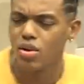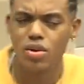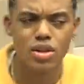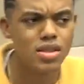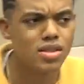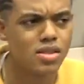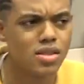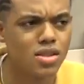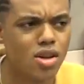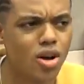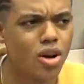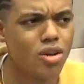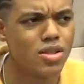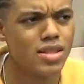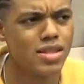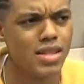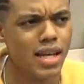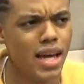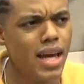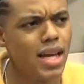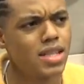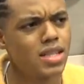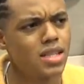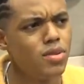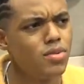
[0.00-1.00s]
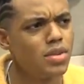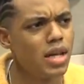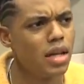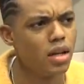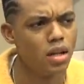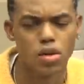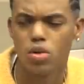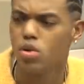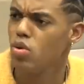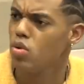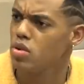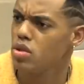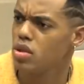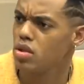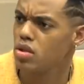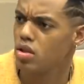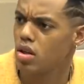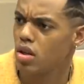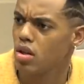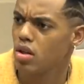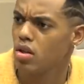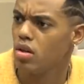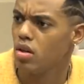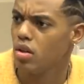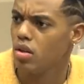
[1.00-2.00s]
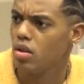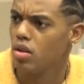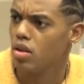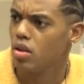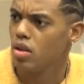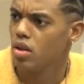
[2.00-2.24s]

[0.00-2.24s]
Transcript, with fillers: oh, this is Carlton's ex. He was like, who was this girl?